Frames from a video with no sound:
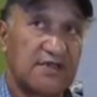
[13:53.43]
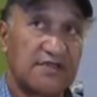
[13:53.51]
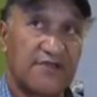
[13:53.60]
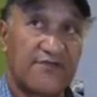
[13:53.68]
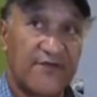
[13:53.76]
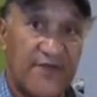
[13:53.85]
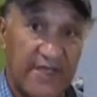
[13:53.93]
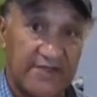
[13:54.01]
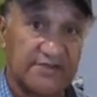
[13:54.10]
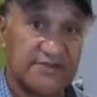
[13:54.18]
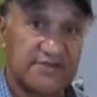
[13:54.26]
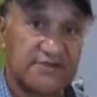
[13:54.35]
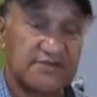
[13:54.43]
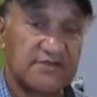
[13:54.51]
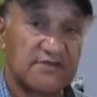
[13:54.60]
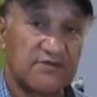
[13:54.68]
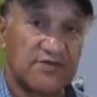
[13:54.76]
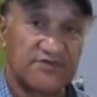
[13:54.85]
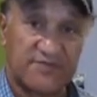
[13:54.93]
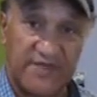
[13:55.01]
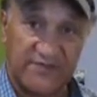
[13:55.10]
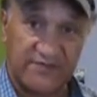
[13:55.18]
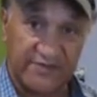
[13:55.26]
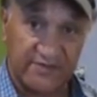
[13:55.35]
the facts will
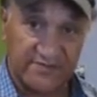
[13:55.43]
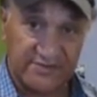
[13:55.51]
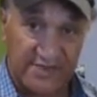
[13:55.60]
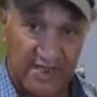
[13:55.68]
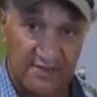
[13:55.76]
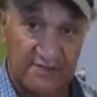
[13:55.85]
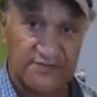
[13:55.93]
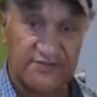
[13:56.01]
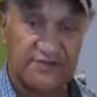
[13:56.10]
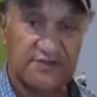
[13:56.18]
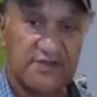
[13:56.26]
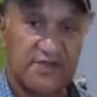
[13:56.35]
speak for themselves